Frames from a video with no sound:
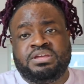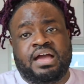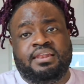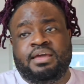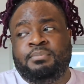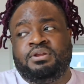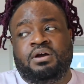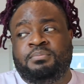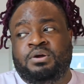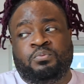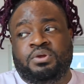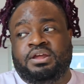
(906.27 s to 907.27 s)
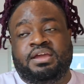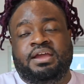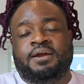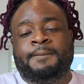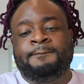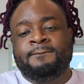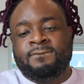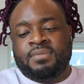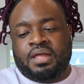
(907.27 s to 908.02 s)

Y'all let me know. I don't really care.